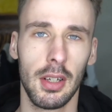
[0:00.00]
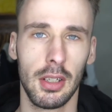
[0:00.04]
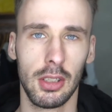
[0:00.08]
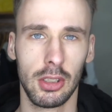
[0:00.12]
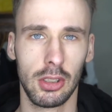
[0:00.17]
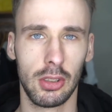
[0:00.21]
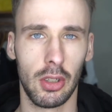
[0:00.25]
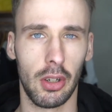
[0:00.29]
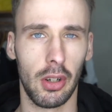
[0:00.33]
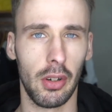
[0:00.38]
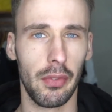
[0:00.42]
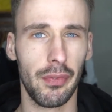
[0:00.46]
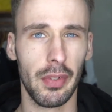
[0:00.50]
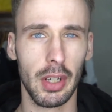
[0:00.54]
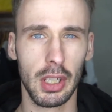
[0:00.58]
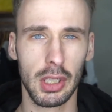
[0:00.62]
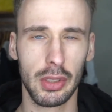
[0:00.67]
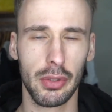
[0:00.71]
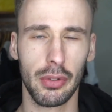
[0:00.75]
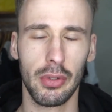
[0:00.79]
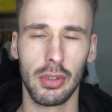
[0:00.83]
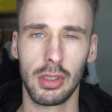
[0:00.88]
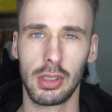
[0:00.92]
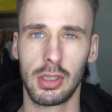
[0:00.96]
So
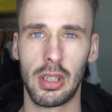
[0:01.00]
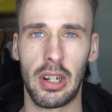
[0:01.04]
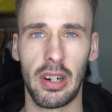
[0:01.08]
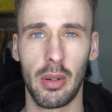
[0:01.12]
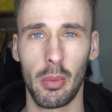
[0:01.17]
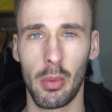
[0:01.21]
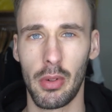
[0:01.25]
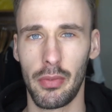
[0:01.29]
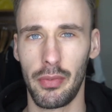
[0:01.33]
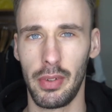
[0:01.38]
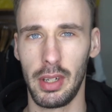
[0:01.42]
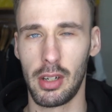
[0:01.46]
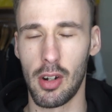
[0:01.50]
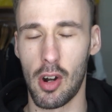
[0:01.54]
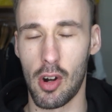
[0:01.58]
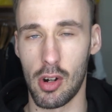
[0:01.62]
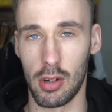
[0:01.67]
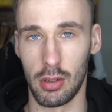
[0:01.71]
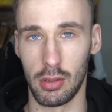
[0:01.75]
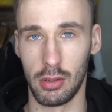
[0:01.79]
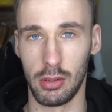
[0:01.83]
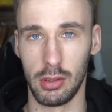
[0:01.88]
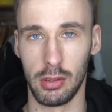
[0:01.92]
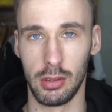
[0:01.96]
first of all, starting with the
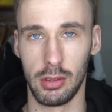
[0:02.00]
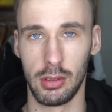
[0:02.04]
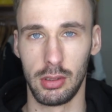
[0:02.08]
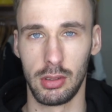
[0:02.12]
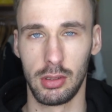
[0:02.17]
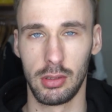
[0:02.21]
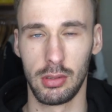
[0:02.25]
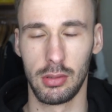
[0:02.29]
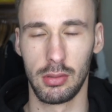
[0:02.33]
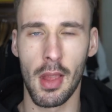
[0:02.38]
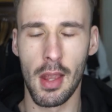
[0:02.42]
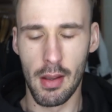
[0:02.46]
cons.